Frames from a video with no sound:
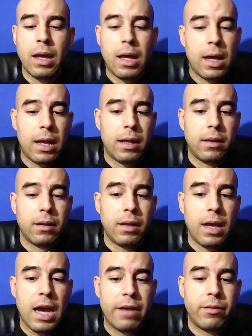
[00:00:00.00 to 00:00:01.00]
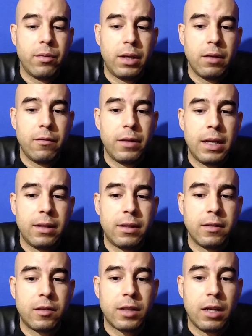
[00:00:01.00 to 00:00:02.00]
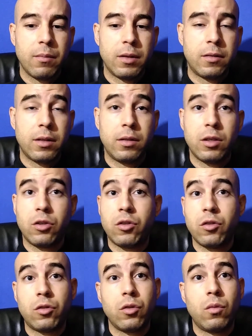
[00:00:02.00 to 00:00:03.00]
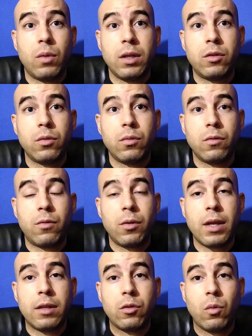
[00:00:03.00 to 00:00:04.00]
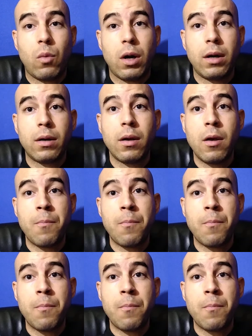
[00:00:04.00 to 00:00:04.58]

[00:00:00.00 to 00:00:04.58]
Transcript: and they have to give lengthy statements, and there's just no way to for that to work.